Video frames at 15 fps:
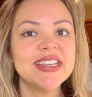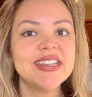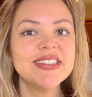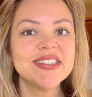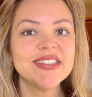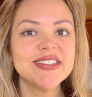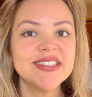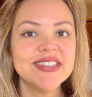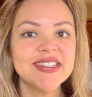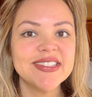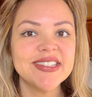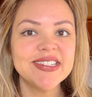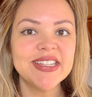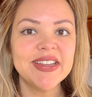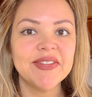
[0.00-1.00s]
insulin
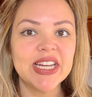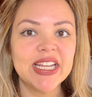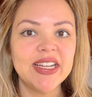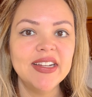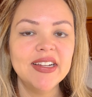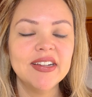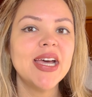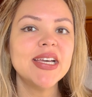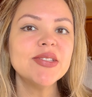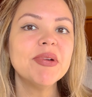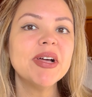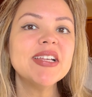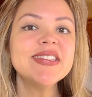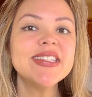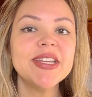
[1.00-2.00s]
sensitivity, as
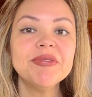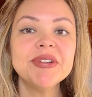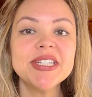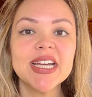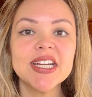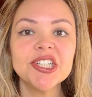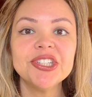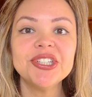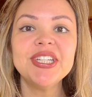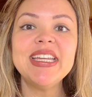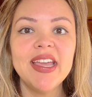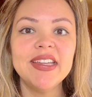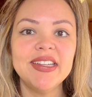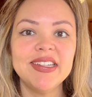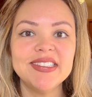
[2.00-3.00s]
well as a reduction
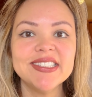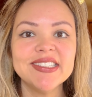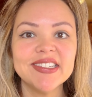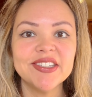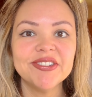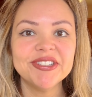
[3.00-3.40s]
in insulin